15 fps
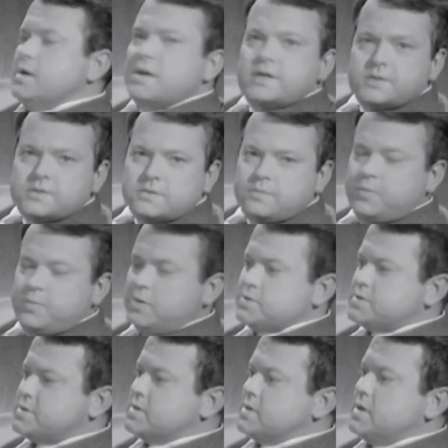as
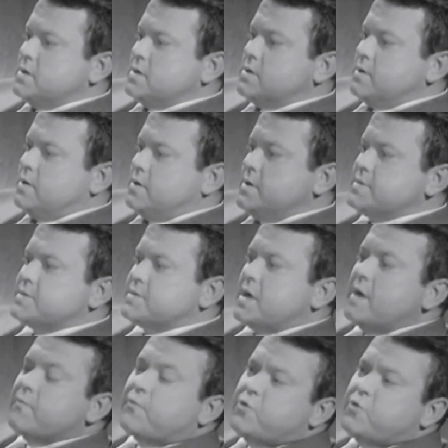opposed to the London audience,
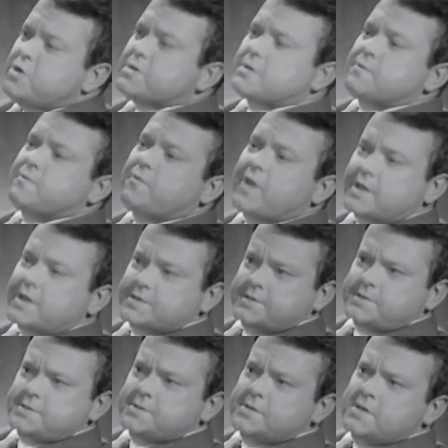I am free to
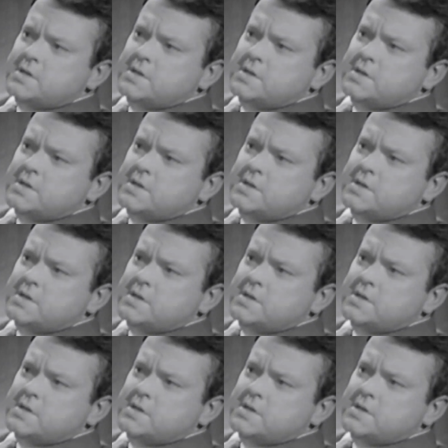confess